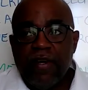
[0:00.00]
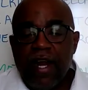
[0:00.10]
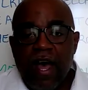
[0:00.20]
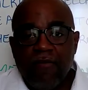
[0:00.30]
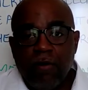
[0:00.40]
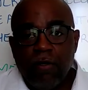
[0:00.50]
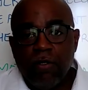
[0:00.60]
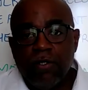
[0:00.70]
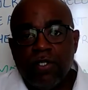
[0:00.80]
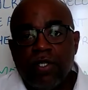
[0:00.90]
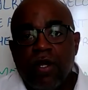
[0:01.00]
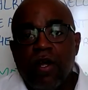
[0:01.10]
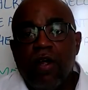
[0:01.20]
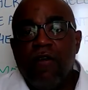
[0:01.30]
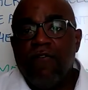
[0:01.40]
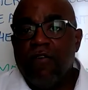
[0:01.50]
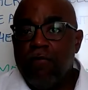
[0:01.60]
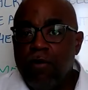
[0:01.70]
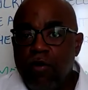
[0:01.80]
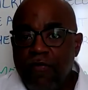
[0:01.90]
novels, for
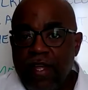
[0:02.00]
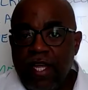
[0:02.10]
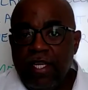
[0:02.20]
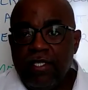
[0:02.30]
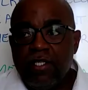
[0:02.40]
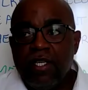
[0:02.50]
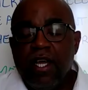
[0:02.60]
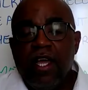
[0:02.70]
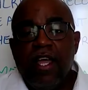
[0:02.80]
movies.